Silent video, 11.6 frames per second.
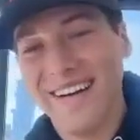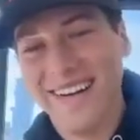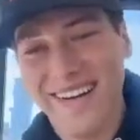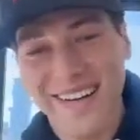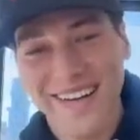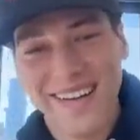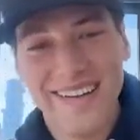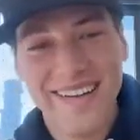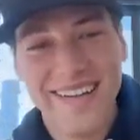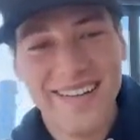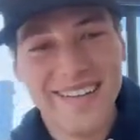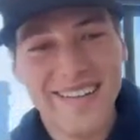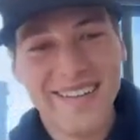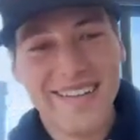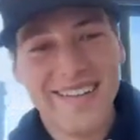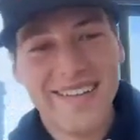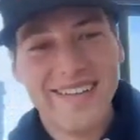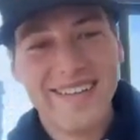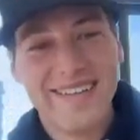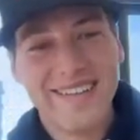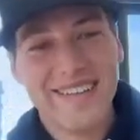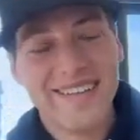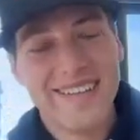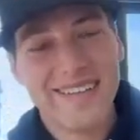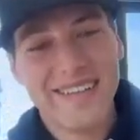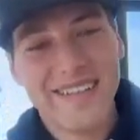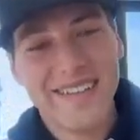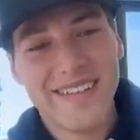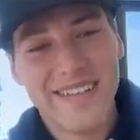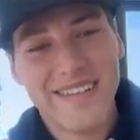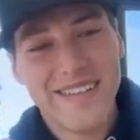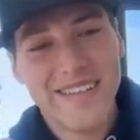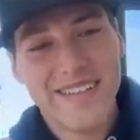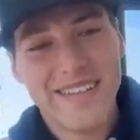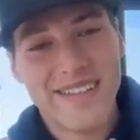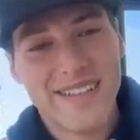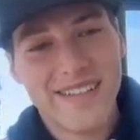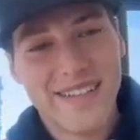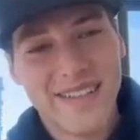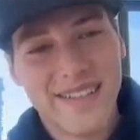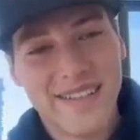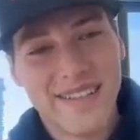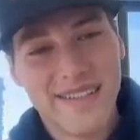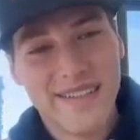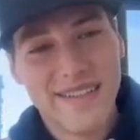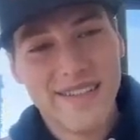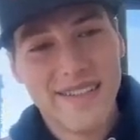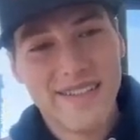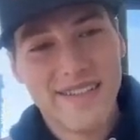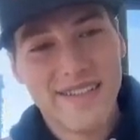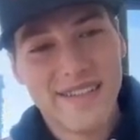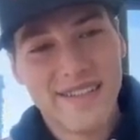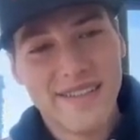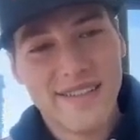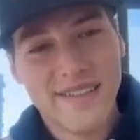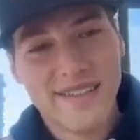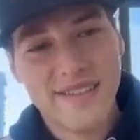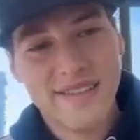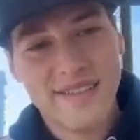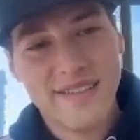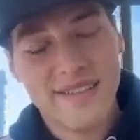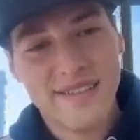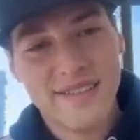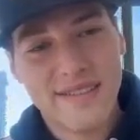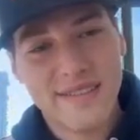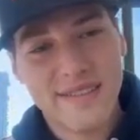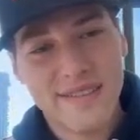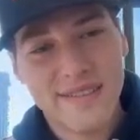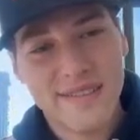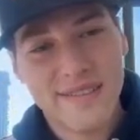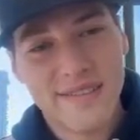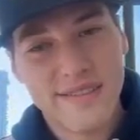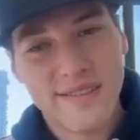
[no speech]